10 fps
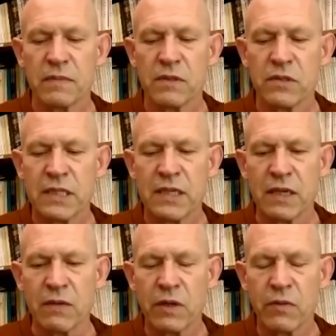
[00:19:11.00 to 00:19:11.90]
you'll see
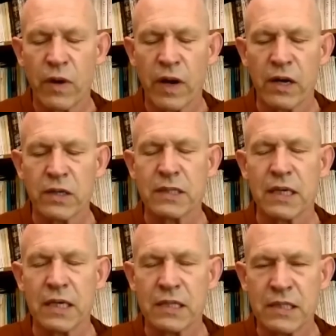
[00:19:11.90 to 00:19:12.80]
that it requires
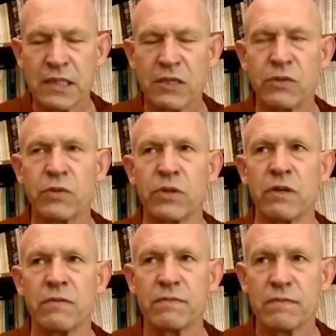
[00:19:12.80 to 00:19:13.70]
a
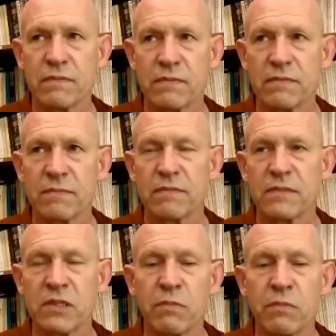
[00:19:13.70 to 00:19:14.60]
continual
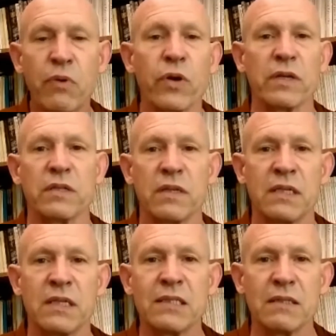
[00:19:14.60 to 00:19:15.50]
support.
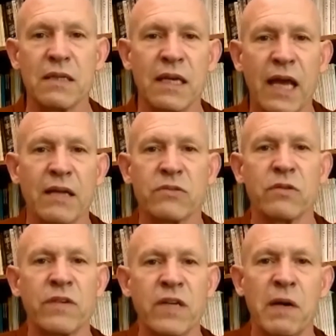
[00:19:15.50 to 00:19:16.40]
It can't
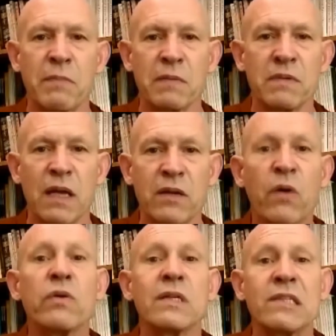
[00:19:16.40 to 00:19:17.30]
sort of come up and
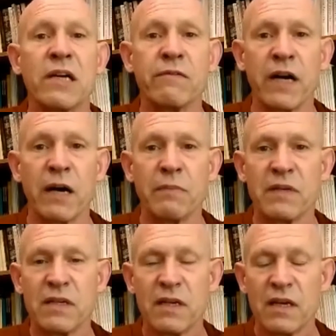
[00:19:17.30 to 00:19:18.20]
hold itself
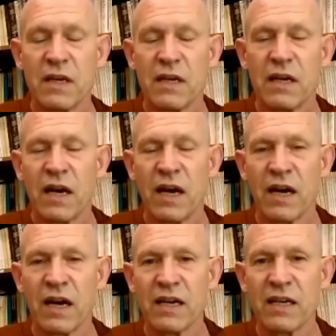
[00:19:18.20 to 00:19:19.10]
up.
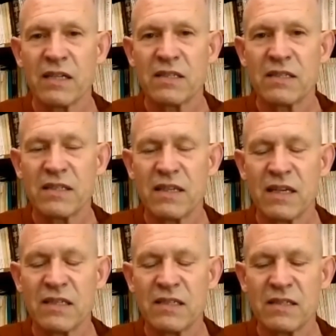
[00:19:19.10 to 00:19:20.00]

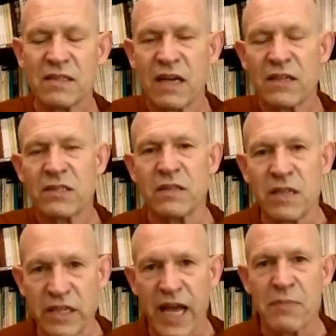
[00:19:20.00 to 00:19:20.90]
It's constantly
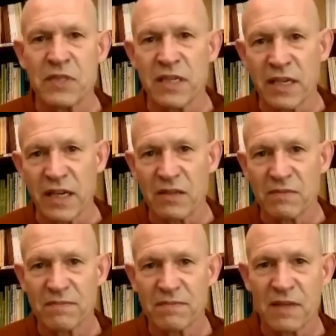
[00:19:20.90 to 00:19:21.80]
collapsing again.
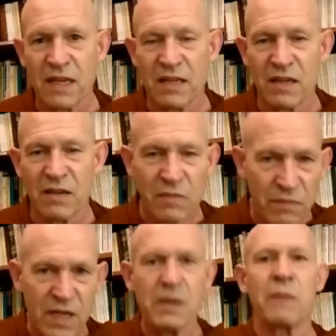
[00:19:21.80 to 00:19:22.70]
It'll
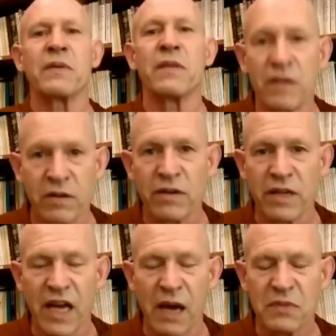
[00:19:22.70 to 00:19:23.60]
come up and then it'll
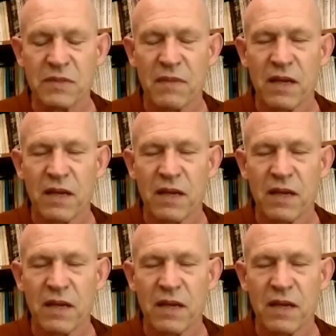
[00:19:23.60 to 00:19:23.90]
collapse.